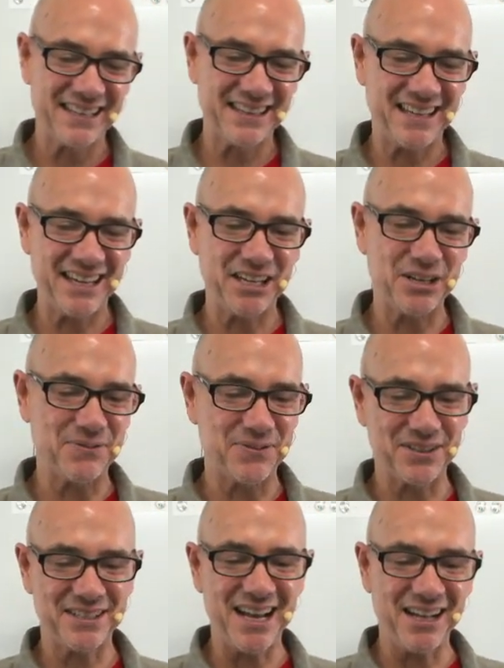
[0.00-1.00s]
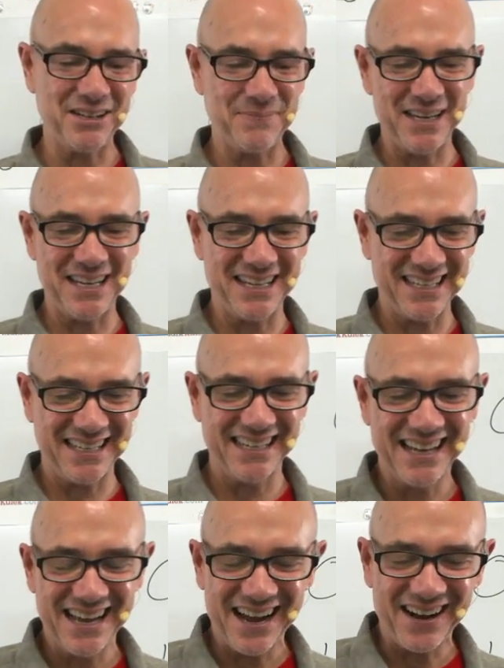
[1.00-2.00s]
Thank you for telling me.
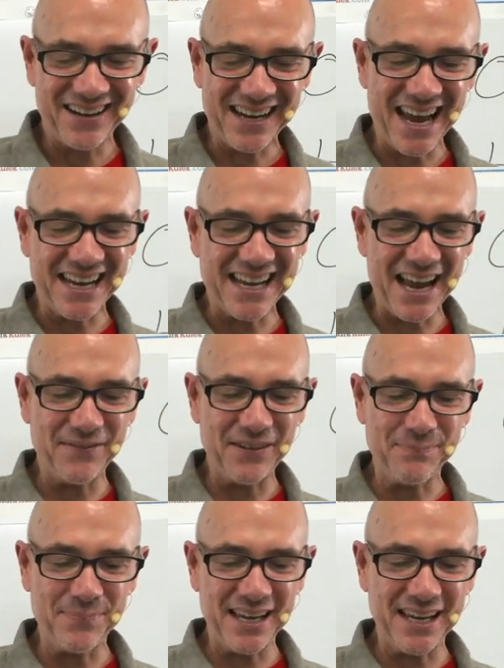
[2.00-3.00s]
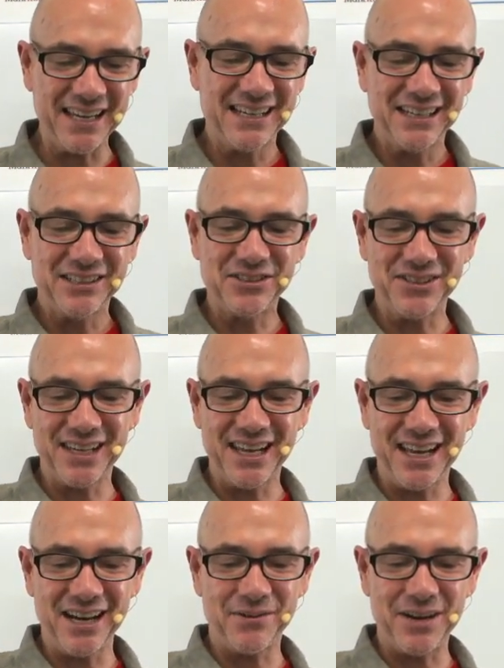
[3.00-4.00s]
Okay, KVP to
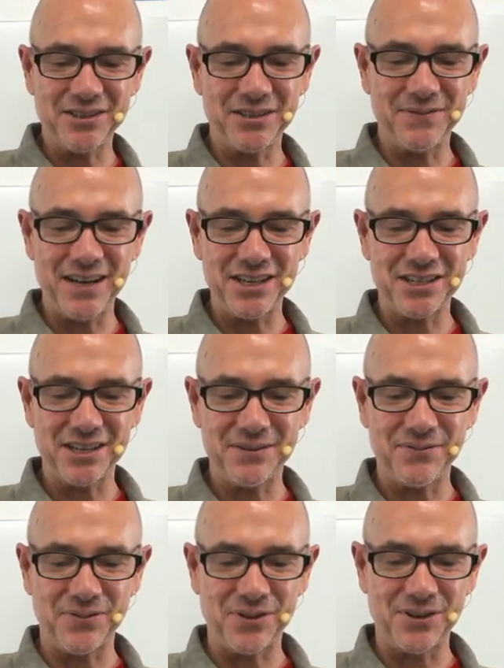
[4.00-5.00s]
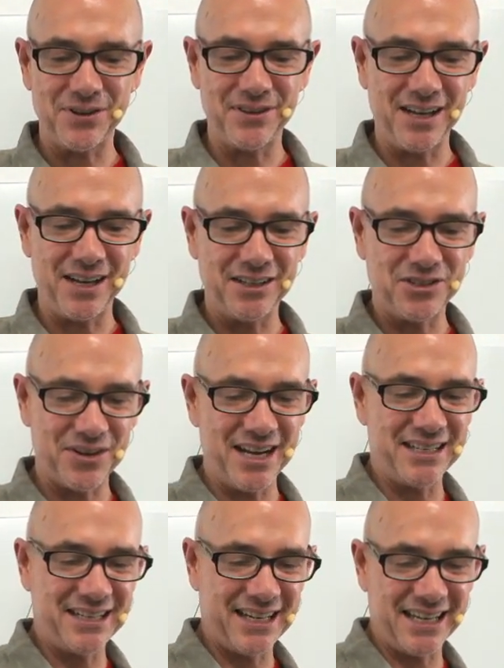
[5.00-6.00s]
get a reservation for the
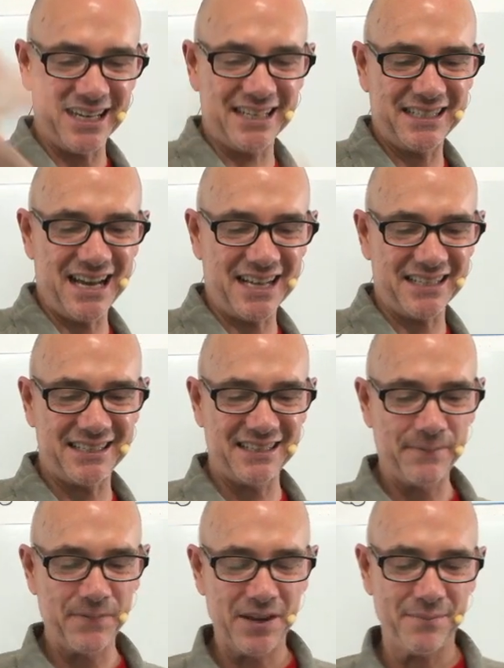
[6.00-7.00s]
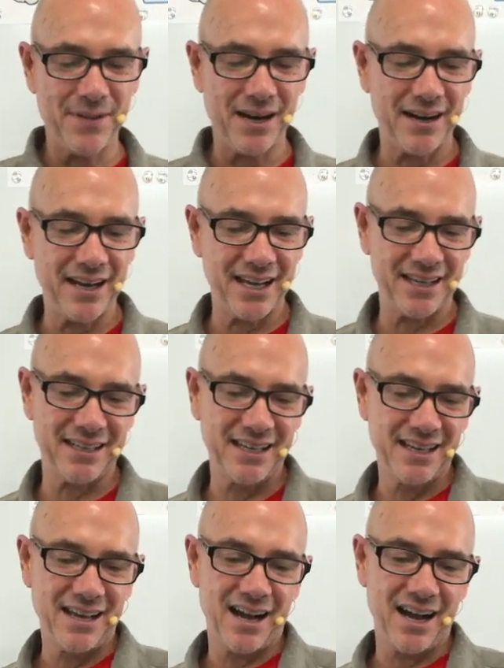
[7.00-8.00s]
train tickets. Yes. Marion
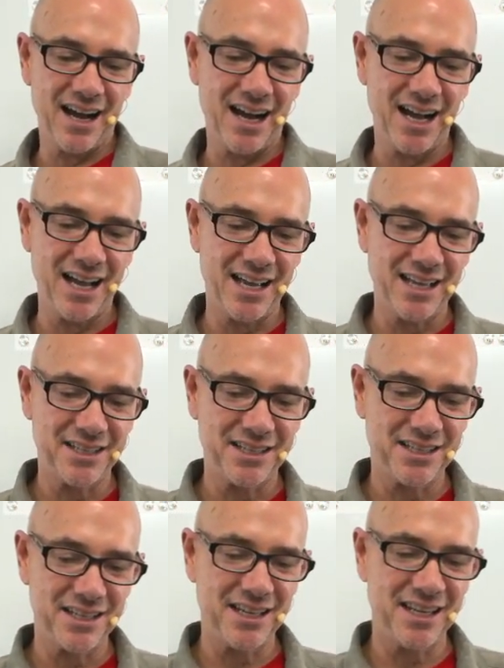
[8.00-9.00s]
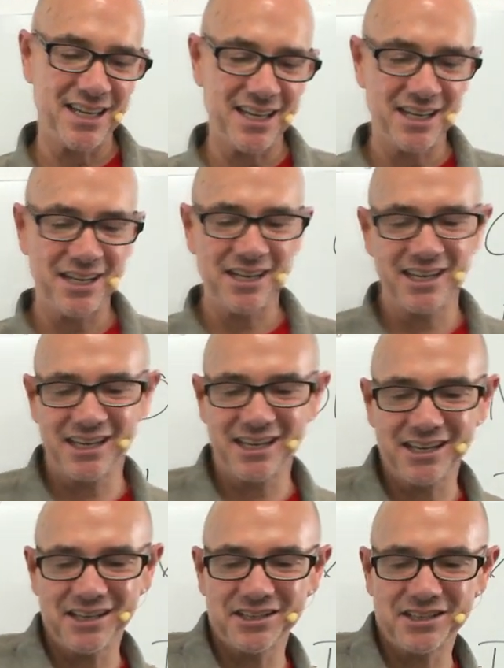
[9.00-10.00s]
uh,
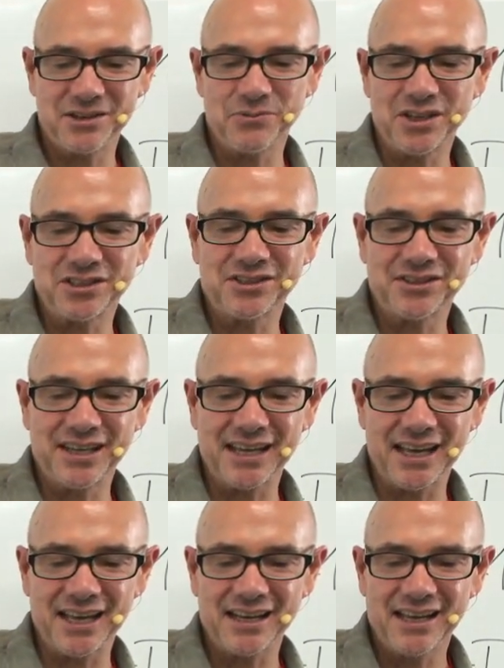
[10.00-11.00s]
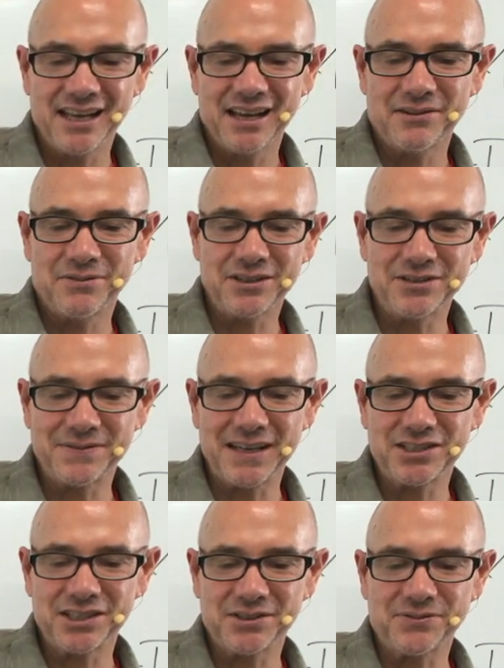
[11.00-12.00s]
she she wants to get
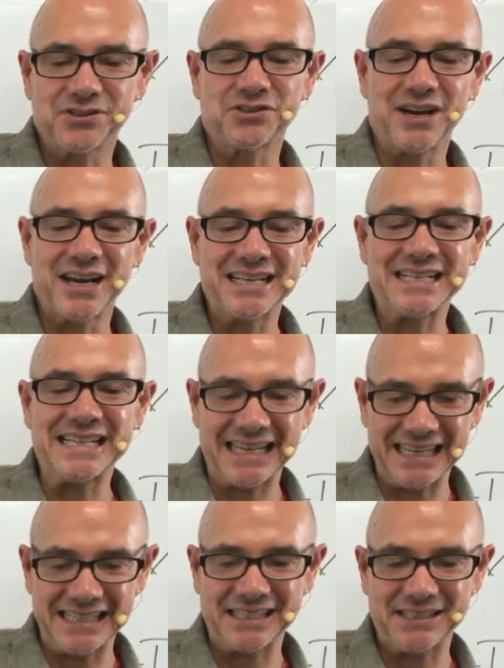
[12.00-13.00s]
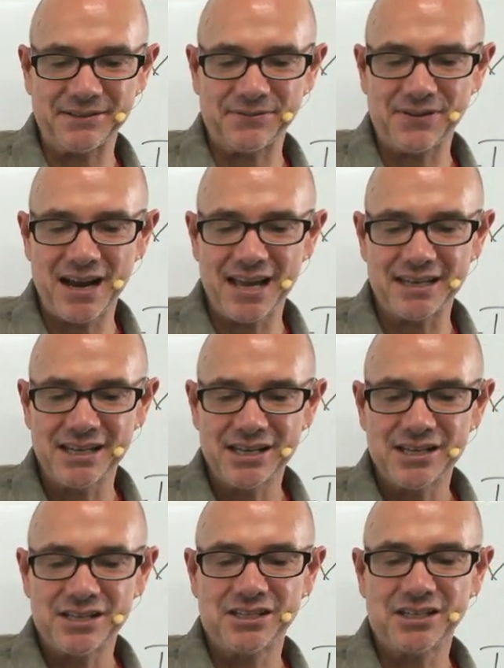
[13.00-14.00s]
reservations for train tickets. Friend,
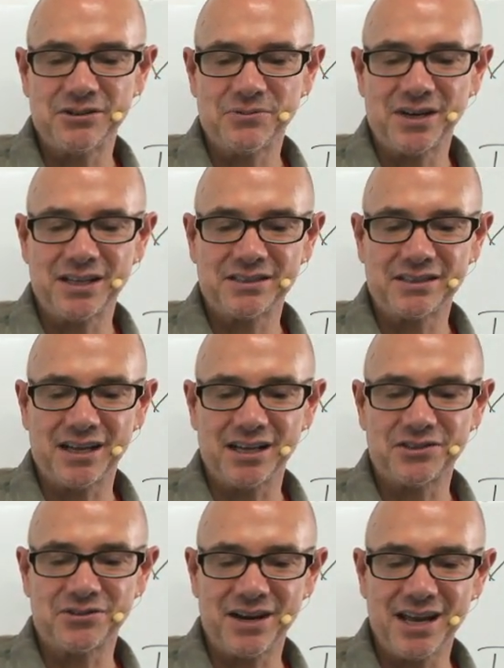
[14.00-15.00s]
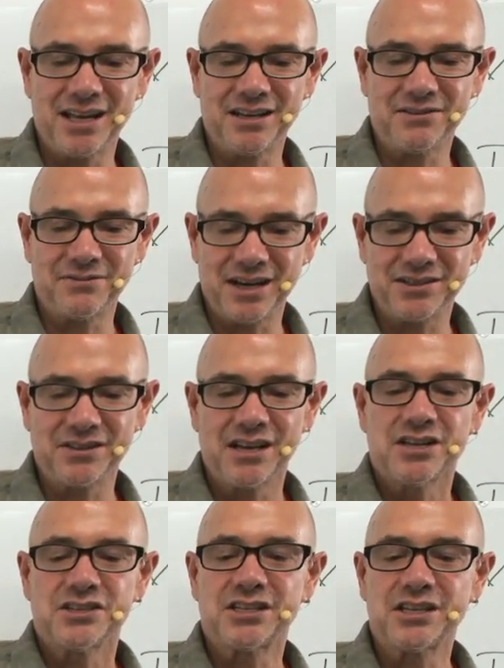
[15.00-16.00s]
she wants a train res.
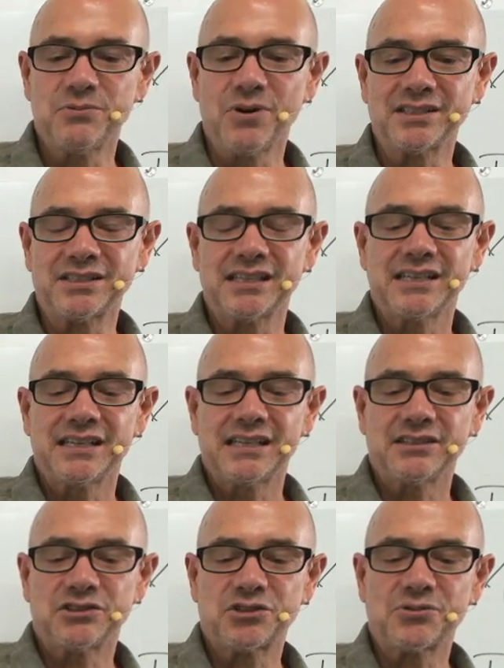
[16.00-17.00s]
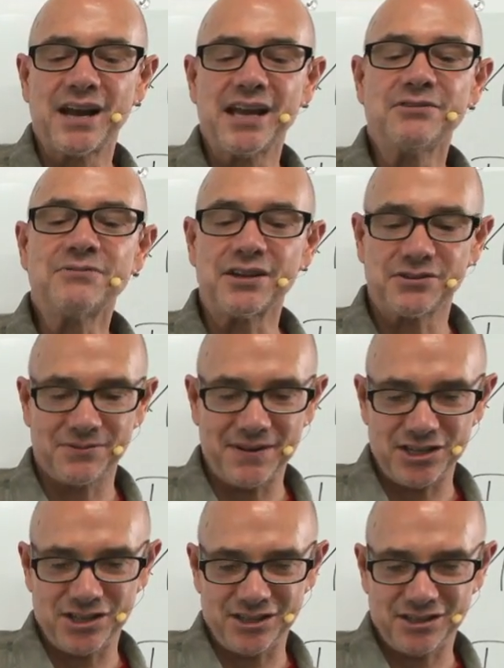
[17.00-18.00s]
She wants train
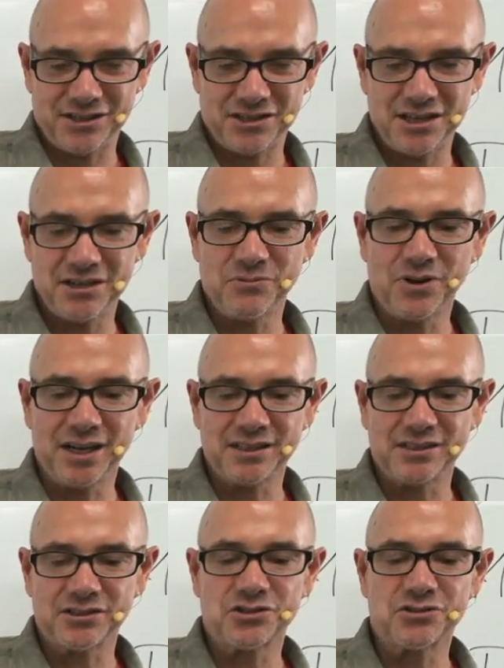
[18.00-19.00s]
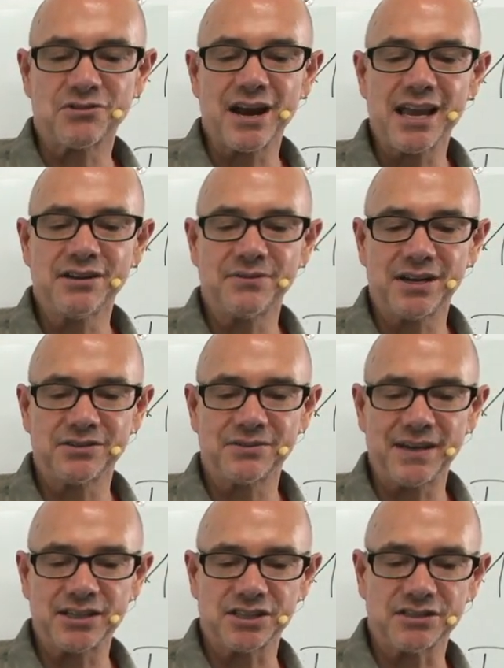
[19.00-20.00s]
reservations. She wants train
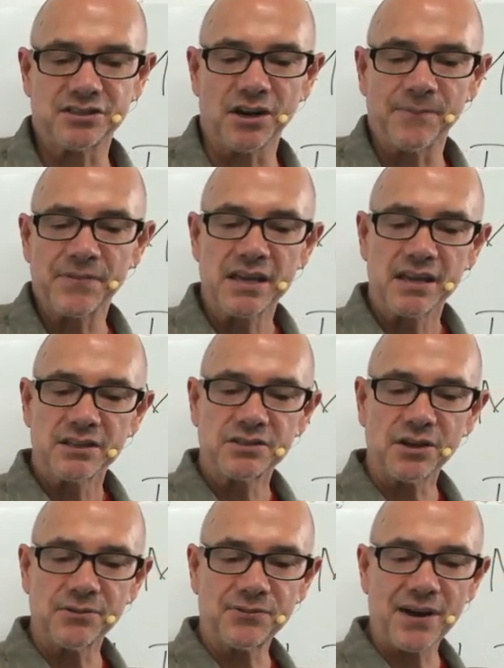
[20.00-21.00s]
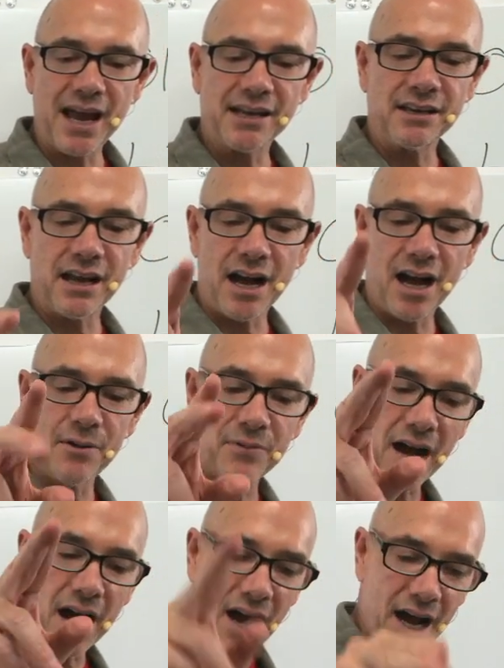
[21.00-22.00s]
reservations. So so friend, uh,
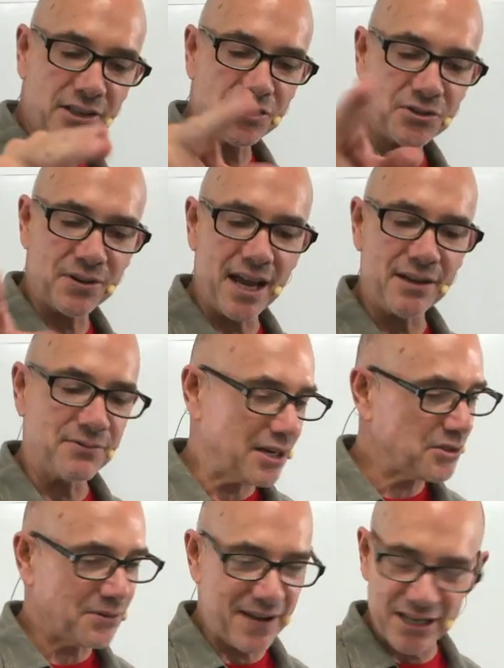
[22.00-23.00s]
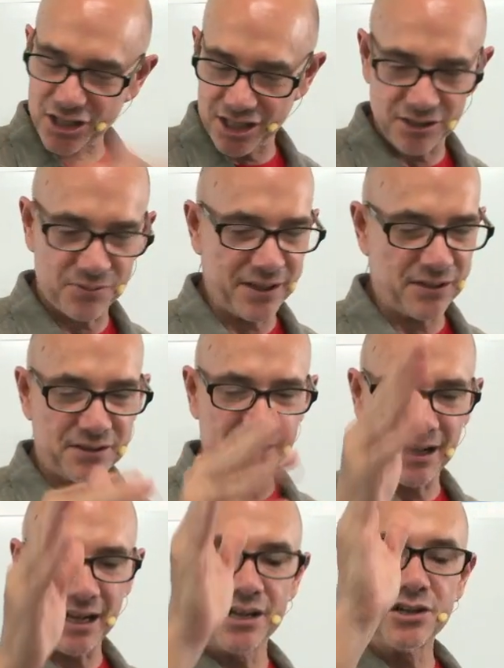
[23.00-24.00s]
a train reservations. We don't say
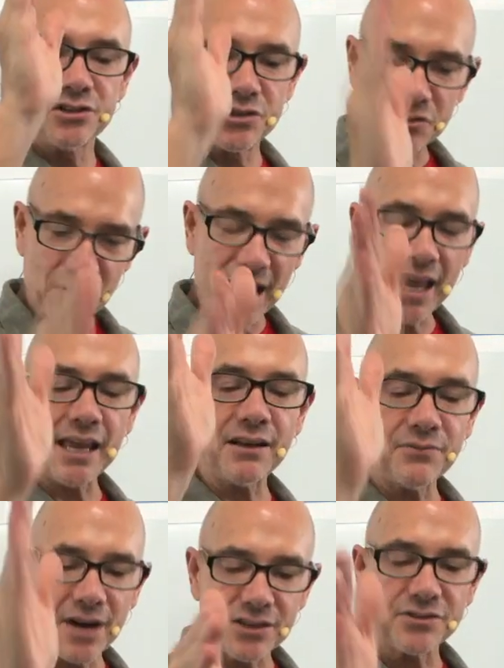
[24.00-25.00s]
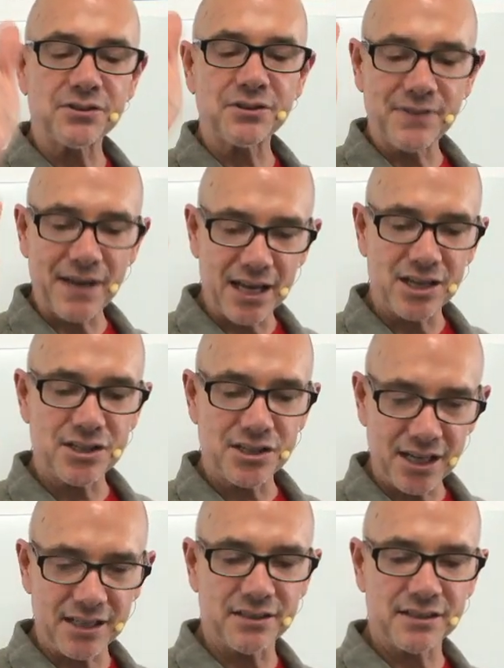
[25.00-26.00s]
that. Train
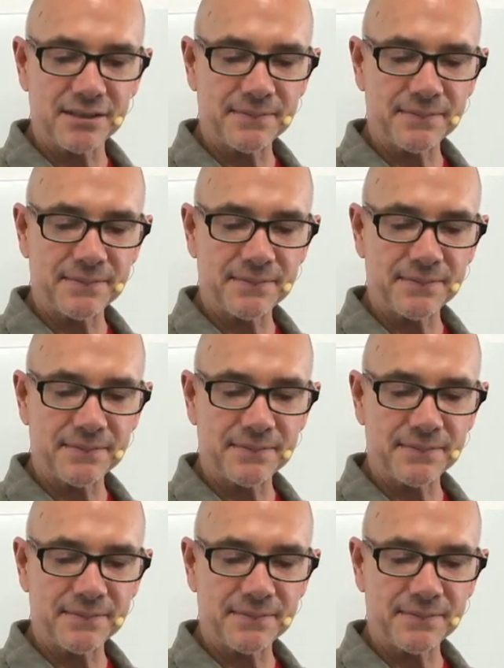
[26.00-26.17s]
reservations.